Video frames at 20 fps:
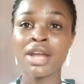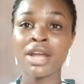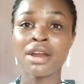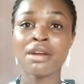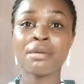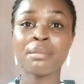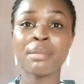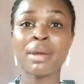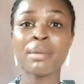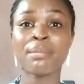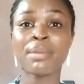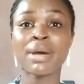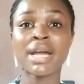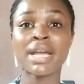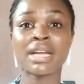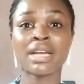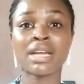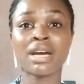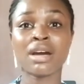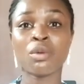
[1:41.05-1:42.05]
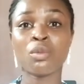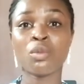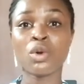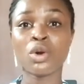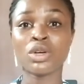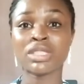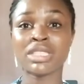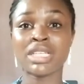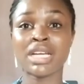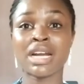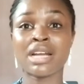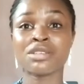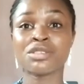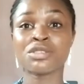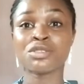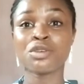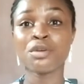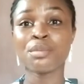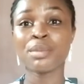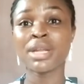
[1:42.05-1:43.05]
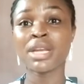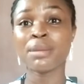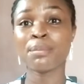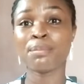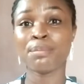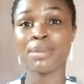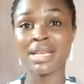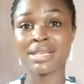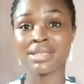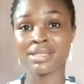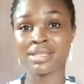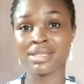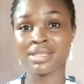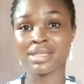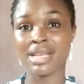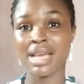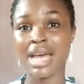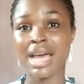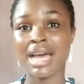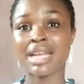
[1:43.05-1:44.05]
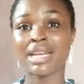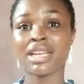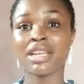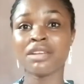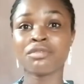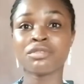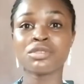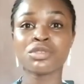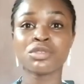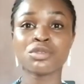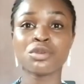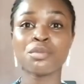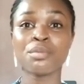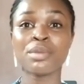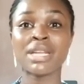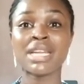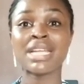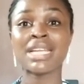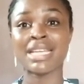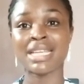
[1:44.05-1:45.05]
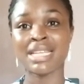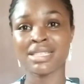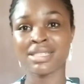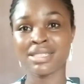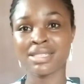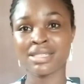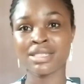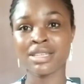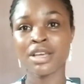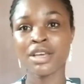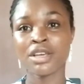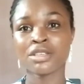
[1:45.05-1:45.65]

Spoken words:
Remember, in our world, there are so many bests and even so many lists.